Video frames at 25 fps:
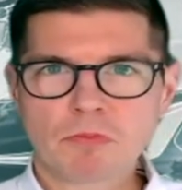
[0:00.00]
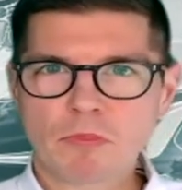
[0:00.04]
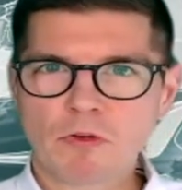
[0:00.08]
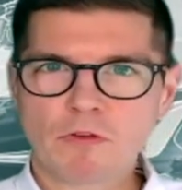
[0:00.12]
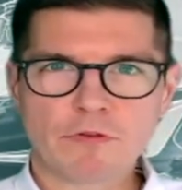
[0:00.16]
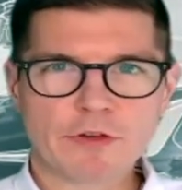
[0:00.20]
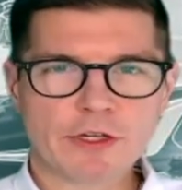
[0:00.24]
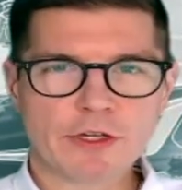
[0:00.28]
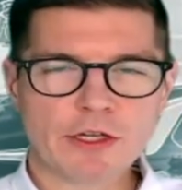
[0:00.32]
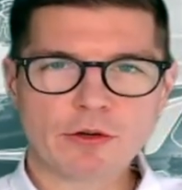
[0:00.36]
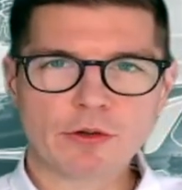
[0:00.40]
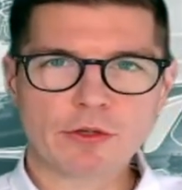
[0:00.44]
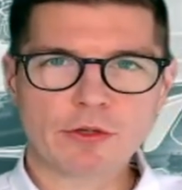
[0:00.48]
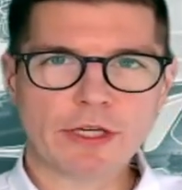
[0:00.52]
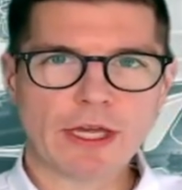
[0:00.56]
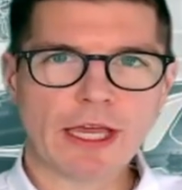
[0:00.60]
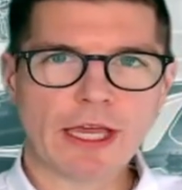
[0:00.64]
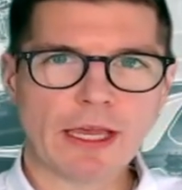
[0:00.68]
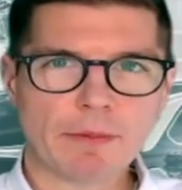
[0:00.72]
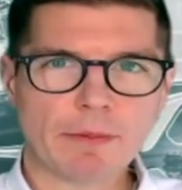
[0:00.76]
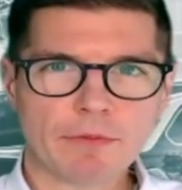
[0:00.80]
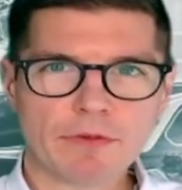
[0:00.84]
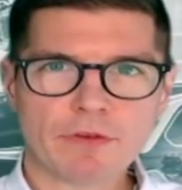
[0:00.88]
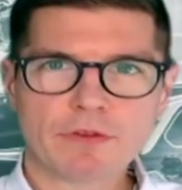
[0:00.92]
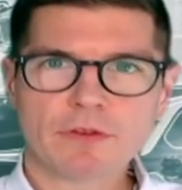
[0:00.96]
video
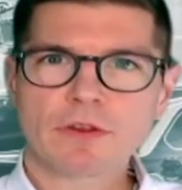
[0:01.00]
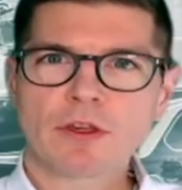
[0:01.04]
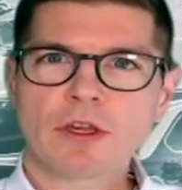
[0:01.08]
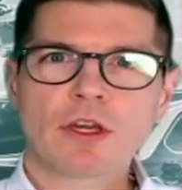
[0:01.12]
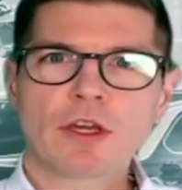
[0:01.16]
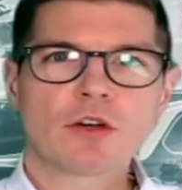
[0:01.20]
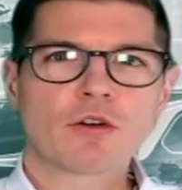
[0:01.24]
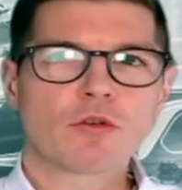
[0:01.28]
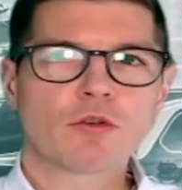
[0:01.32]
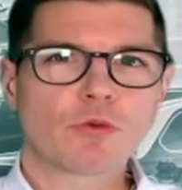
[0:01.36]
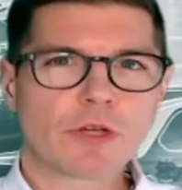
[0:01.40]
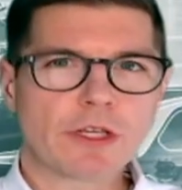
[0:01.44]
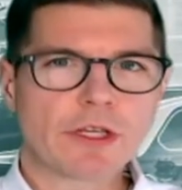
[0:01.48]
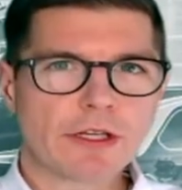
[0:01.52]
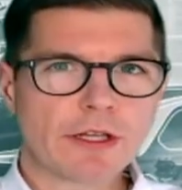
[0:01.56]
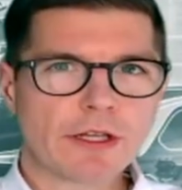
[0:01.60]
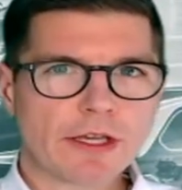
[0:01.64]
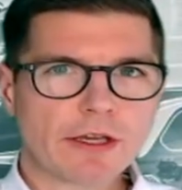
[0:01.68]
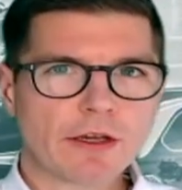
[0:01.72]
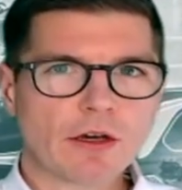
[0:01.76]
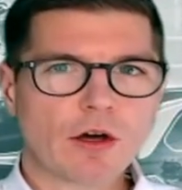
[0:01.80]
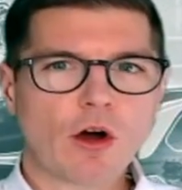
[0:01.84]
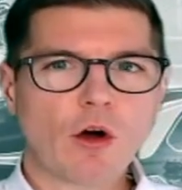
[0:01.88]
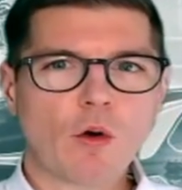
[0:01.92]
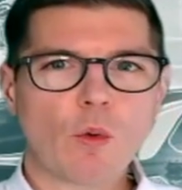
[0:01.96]
games,
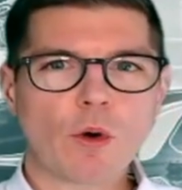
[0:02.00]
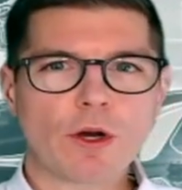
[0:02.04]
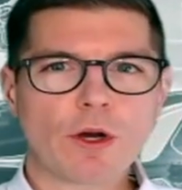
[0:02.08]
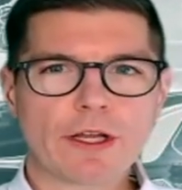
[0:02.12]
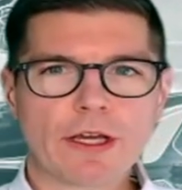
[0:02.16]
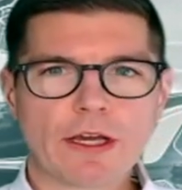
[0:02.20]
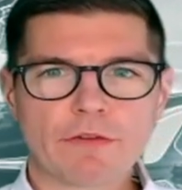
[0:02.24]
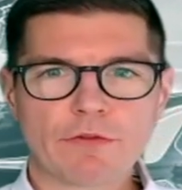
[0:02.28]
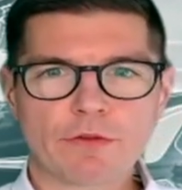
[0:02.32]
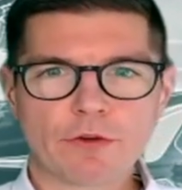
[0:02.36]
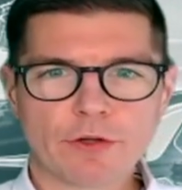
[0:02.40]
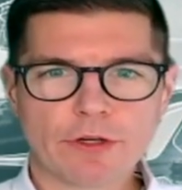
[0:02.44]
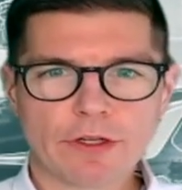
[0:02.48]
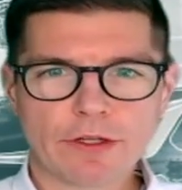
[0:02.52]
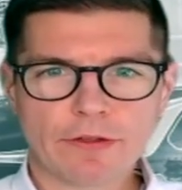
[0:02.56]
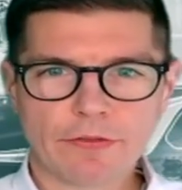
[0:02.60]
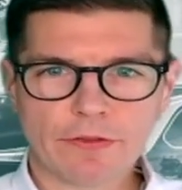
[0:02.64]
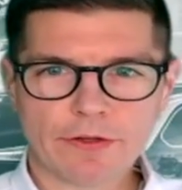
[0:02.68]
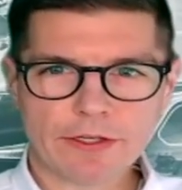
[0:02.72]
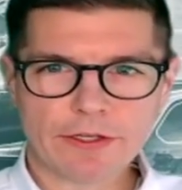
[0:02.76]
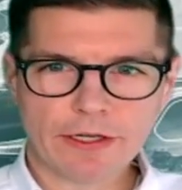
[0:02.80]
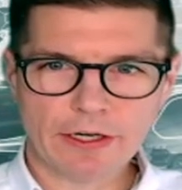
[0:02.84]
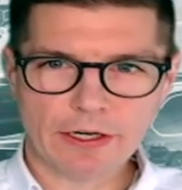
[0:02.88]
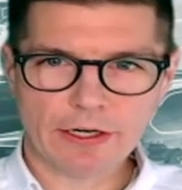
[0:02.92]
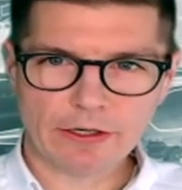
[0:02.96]
reading or whatever in the
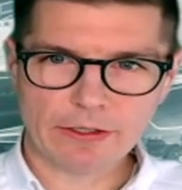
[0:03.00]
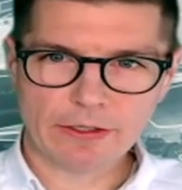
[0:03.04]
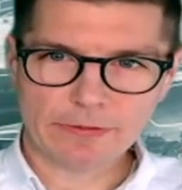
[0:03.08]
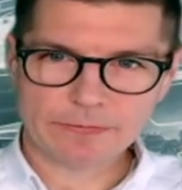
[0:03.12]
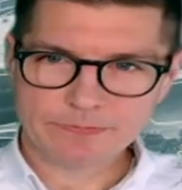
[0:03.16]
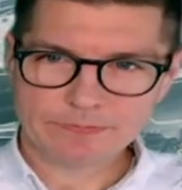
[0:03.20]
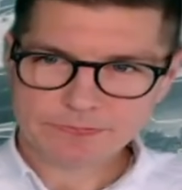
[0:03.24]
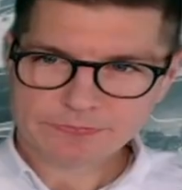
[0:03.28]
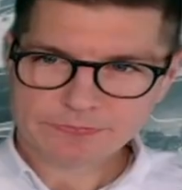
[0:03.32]
car.